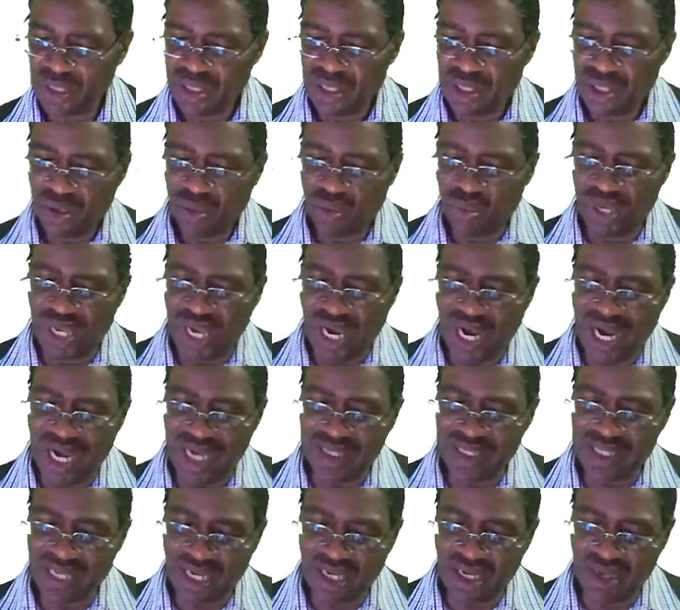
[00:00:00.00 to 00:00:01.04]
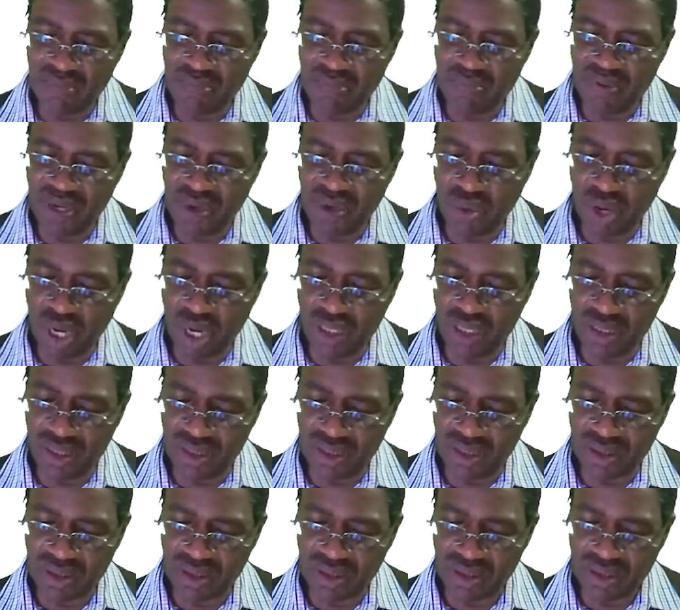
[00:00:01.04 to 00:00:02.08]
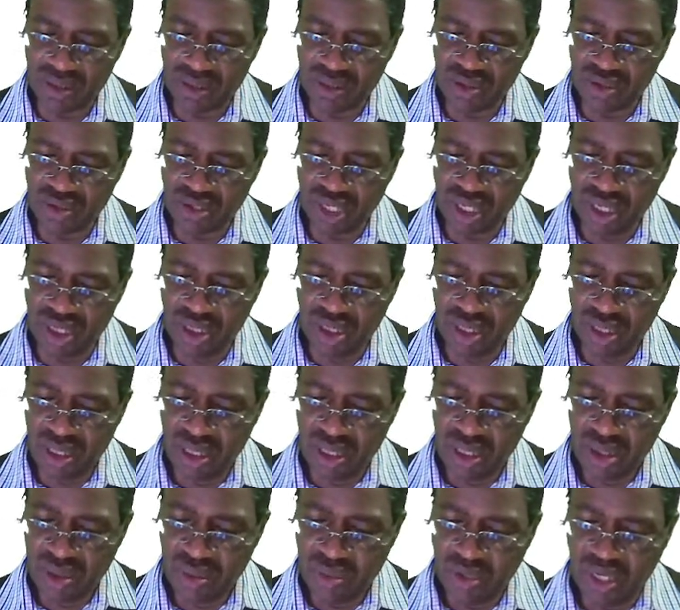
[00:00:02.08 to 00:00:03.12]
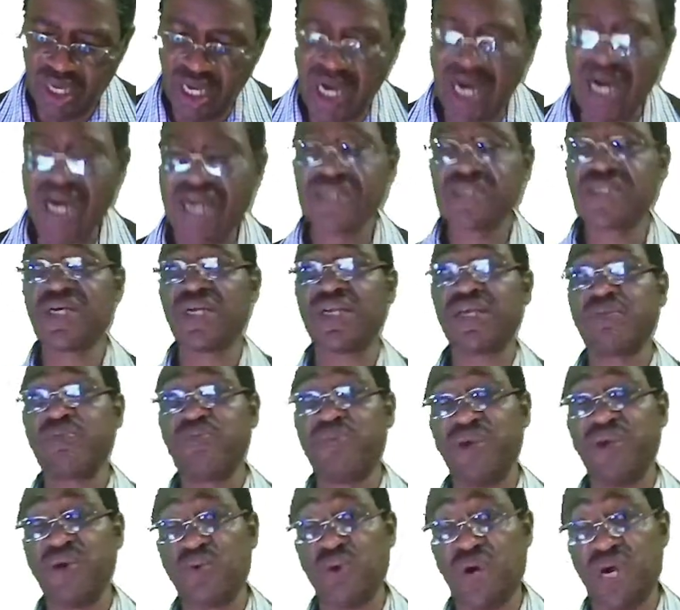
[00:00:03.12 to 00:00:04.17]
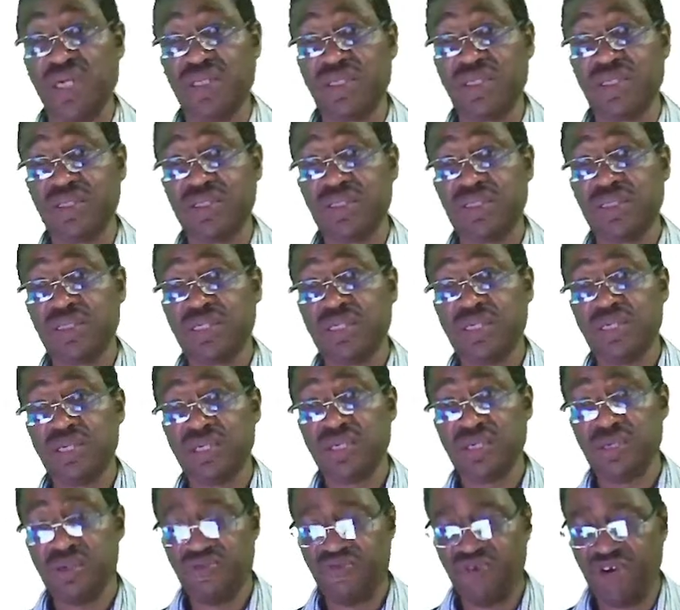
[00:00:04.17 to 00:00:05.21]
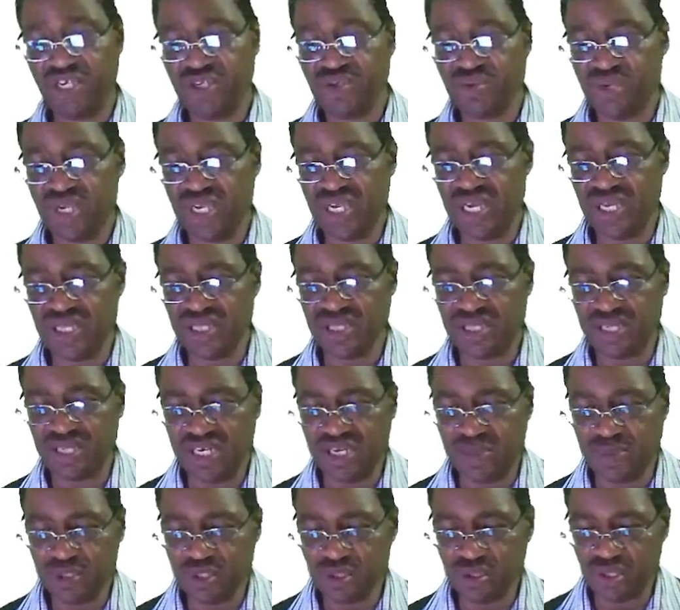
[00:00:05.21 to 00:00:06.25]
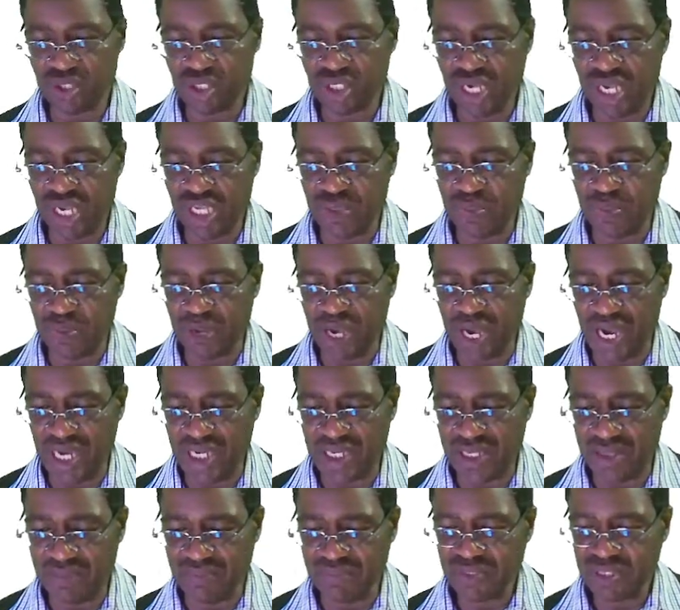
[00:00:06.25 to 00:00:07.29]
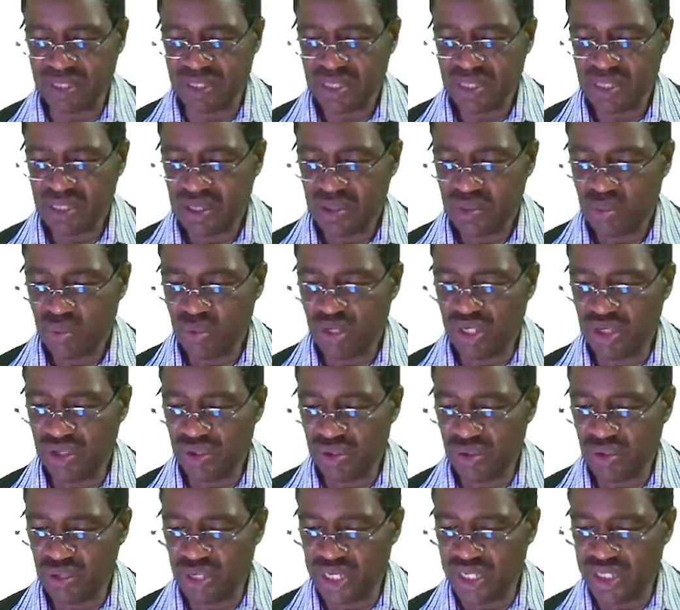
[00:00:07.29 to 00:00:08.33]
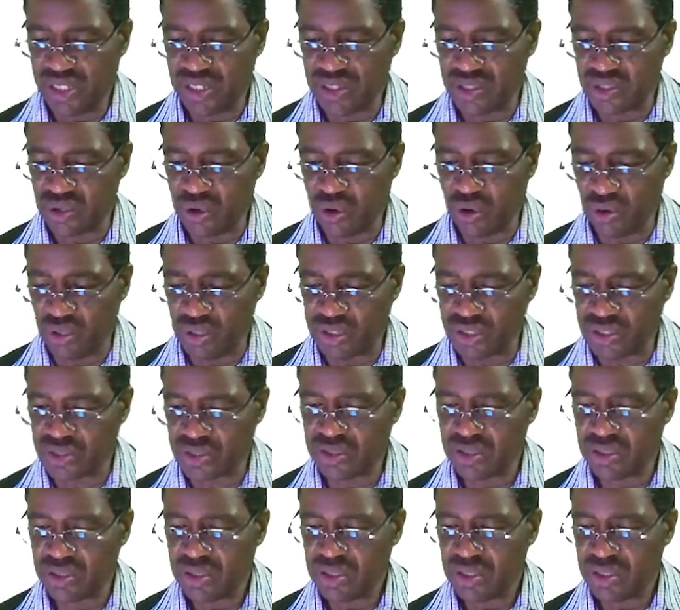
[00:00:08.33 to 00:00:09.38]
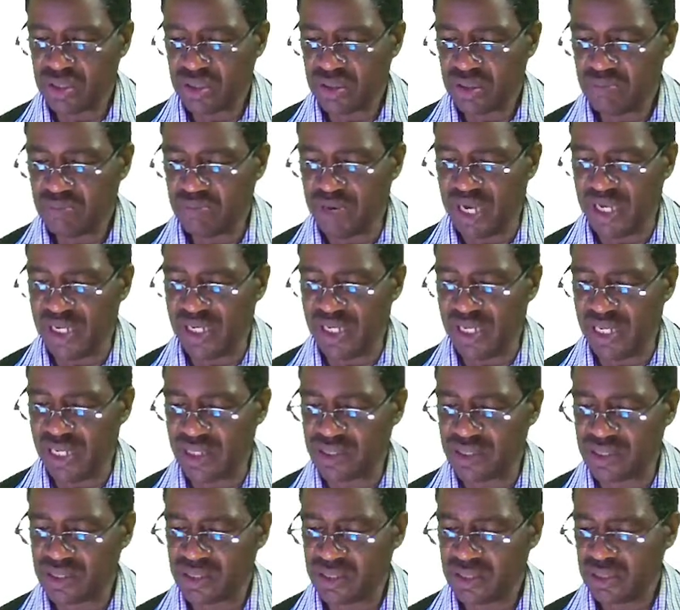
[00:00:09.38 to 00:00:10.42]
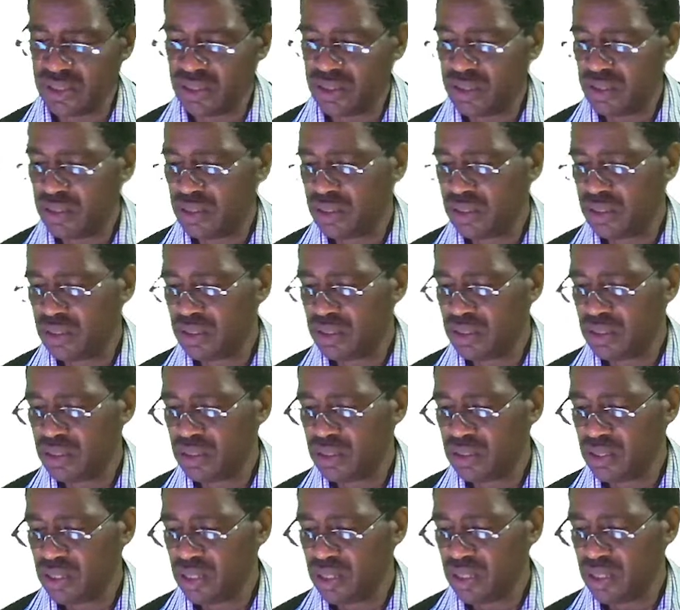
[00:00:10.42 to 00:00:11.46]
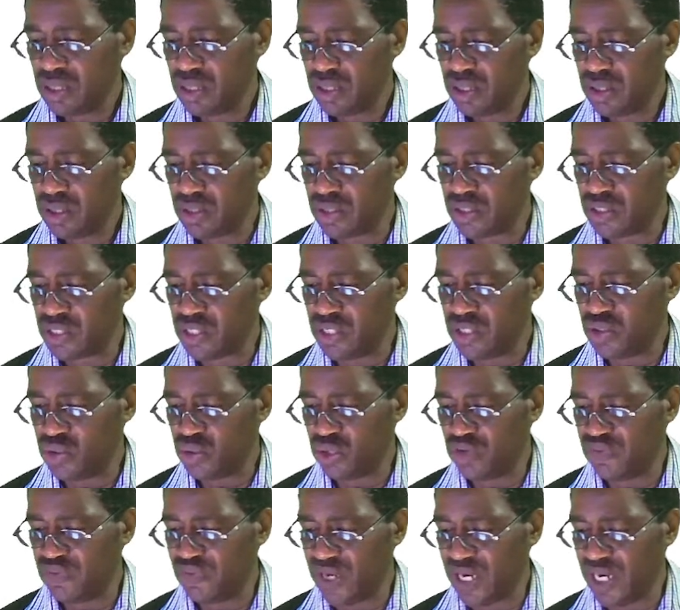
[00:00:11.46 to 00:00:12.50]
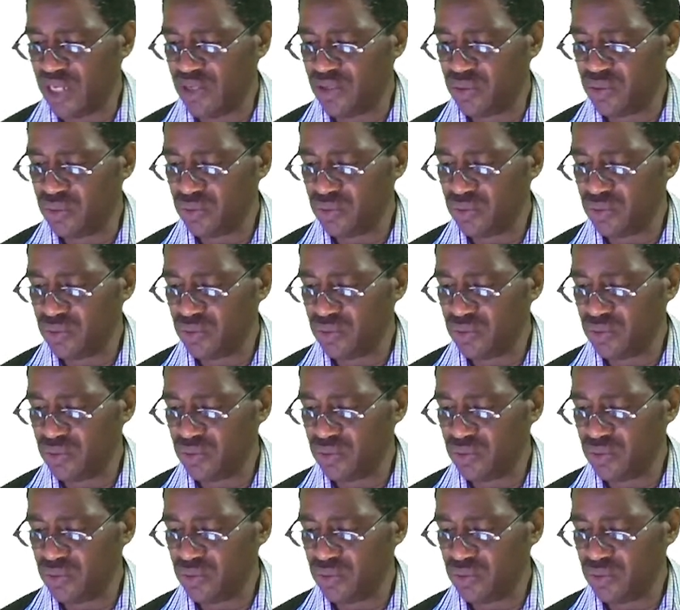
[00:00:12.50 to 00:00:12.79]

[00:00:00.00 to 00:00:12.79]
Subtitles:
We are answering B1. Sorry, we are answering B1. First, we get the depreciation charge per annum. We know it is cost minus residual value.